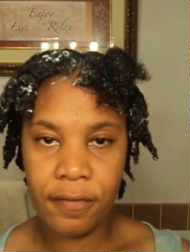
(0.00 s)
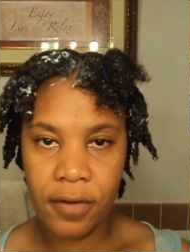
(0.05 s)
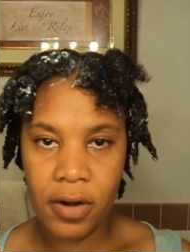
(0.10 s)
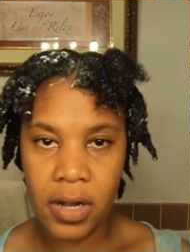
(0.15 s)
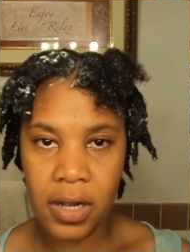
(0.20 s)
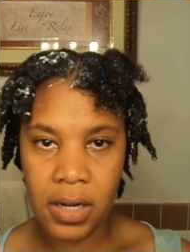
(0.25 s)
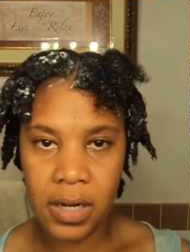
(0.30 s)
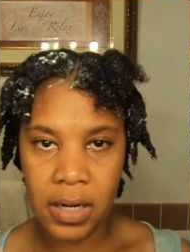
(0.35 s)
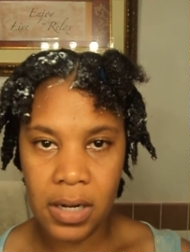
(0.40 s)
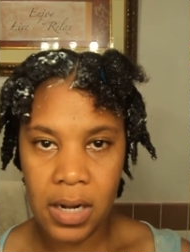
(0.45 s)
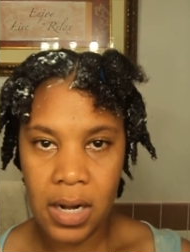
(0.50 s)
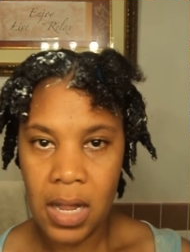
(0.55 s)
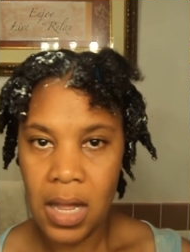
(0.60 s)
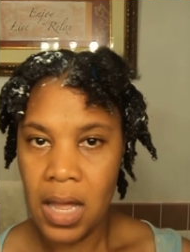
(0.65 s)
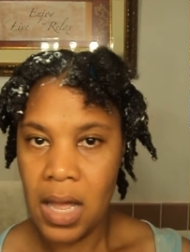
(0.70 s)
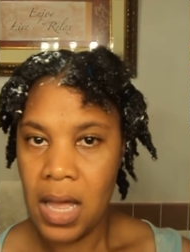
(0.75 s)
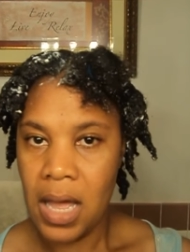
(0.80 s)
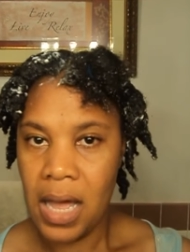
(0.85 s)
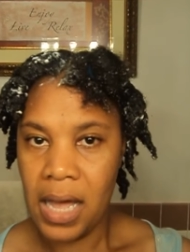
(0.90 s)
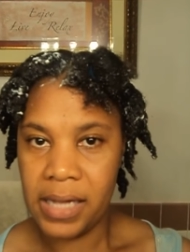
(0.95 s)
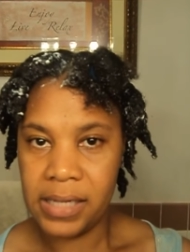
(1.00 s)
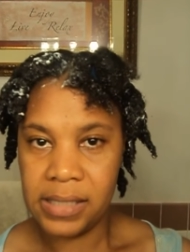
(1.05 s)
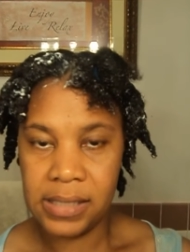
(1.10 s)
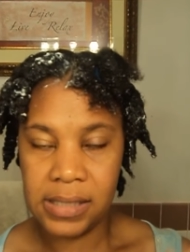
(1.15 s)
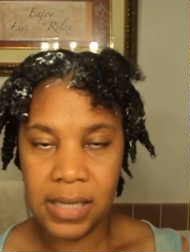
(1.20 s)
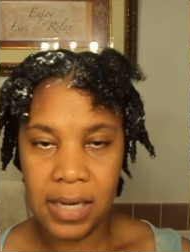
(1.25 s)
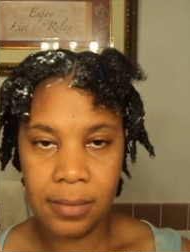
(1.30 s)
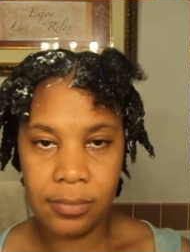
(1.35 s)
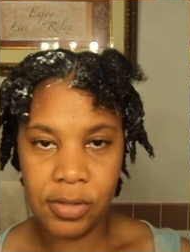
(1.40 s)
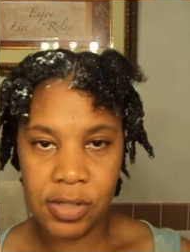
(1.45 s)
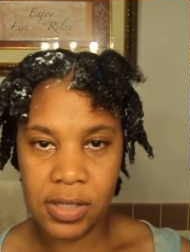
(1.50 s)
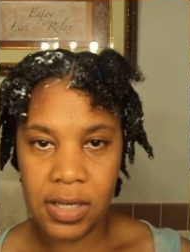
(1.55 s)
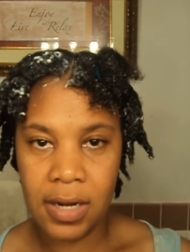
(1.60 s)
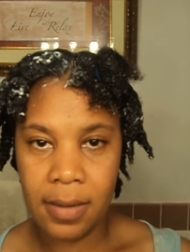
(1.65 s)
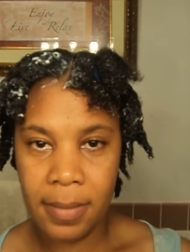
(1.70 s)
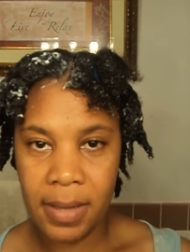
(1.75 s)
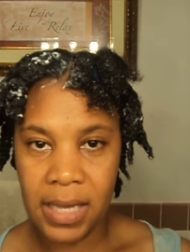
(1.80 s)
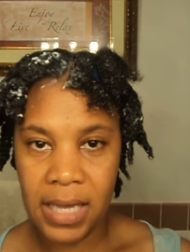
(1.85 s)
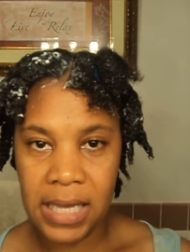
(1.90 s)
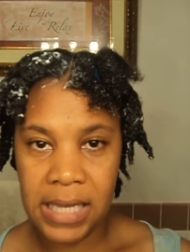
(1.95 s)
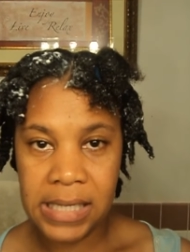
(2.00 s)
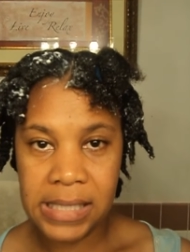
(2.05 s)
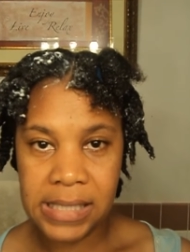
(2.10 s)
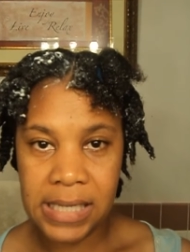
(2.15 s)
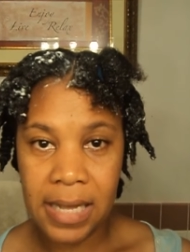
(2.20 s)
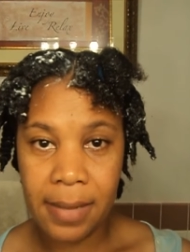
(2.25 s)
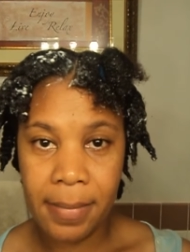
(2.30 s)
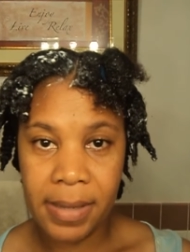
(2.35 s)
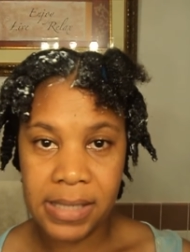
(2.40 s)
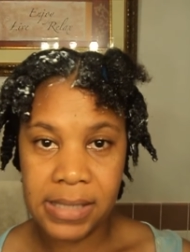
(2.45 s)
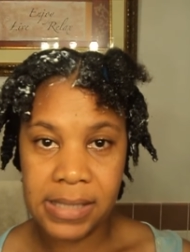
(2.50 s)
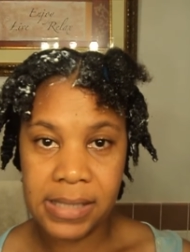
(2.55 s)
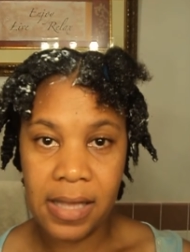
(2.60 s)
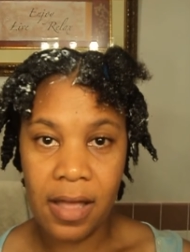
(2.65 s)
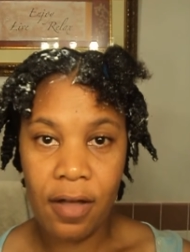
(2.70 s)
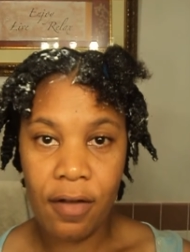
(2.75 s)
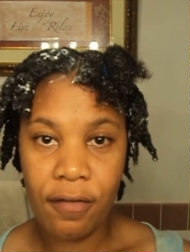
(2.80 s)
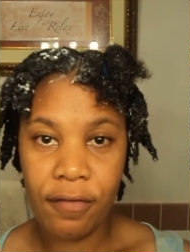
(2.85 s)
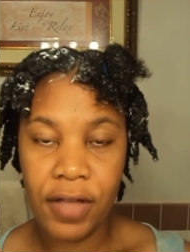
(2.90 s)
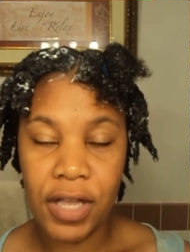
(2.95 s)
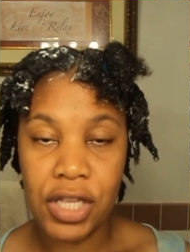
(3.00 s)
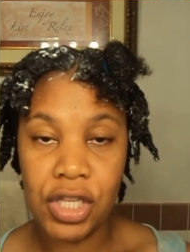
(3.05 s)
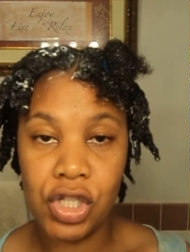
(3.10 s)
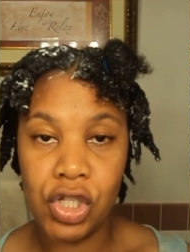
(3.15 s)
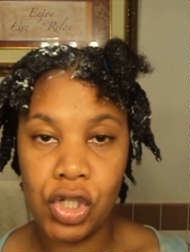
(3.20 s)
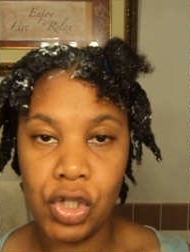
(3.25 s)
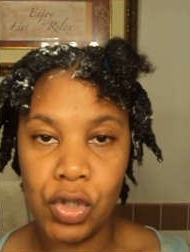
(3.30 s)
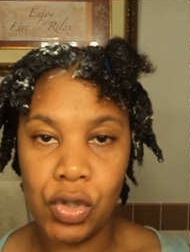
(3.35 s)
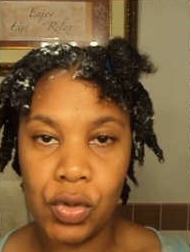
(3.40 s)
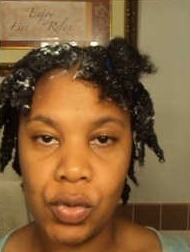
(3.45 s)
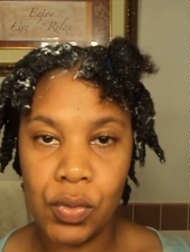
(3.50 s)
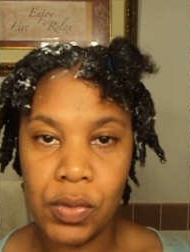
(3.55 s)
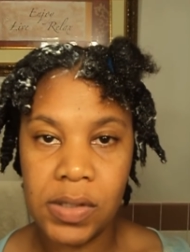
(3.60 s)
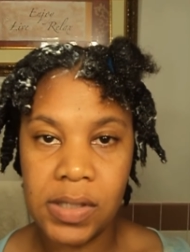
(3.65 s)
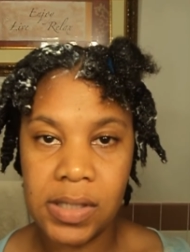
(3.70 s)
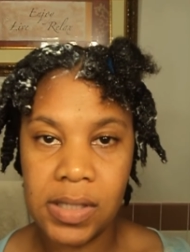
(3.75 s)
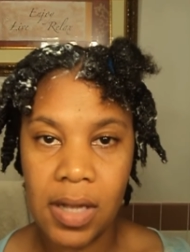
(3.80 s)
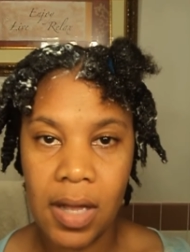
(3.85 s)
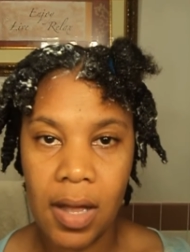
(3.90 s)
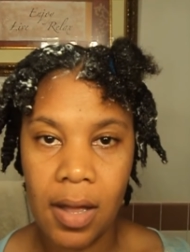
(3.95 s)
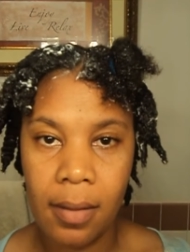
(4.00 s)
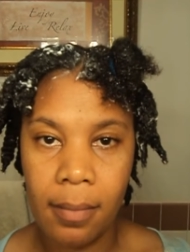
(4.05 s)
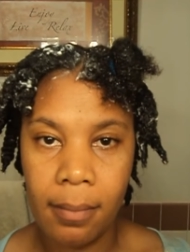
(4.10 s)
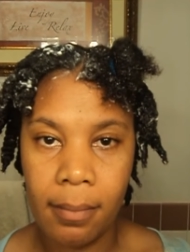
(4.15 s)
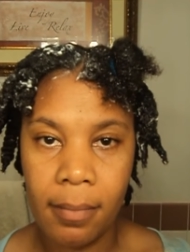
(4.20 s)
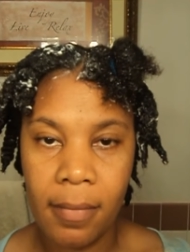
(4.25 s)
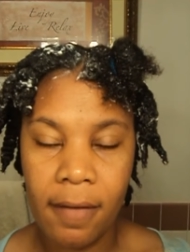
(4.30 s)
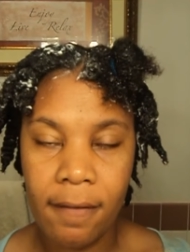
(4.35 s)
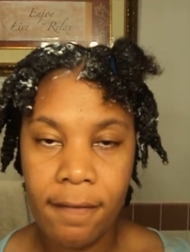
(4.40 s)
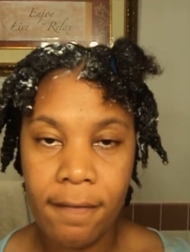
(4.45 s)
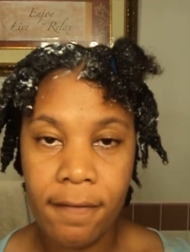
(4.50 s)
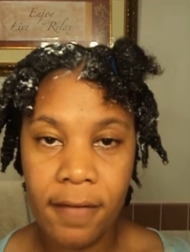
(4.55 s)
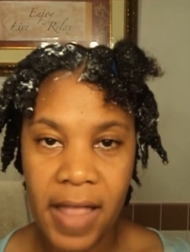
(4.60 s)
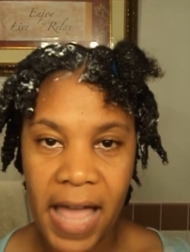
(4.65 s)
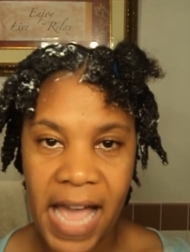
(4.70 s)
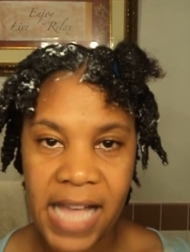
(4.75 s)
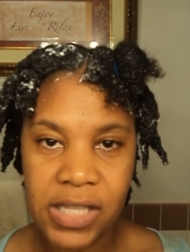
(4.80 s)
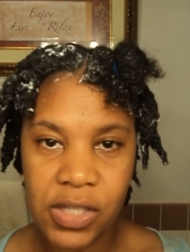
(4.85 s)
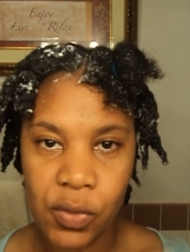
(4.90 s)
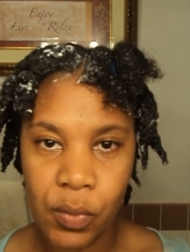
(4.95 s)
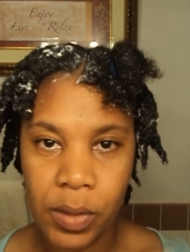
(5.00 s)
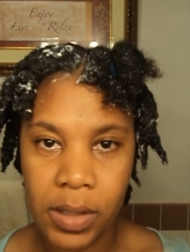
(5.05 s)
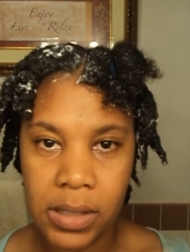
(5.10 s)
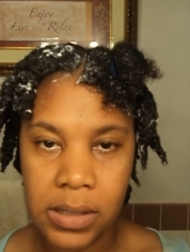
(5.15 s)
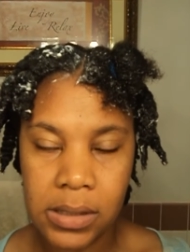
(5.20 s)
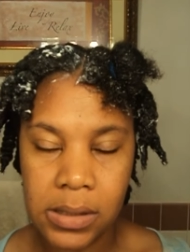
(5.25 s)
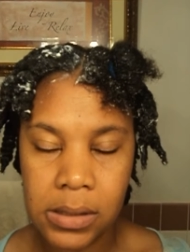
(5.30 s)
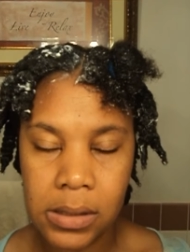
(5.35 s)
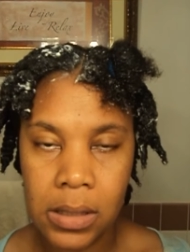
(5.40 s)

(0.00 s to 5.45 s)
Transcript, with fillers: front, I said I'm just going to make it easy on myself and do some flat twist.